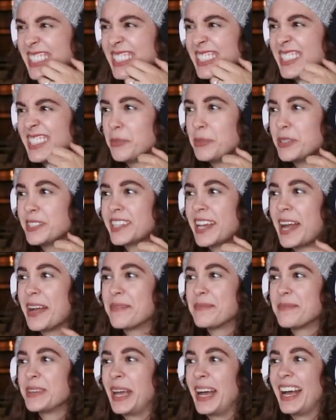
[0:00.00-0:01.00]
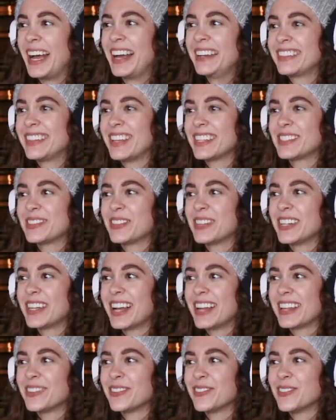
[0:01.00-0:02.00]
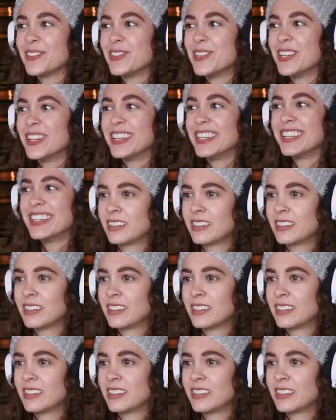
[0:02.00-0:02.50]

Double tap. Yeah, that's where he got the rule.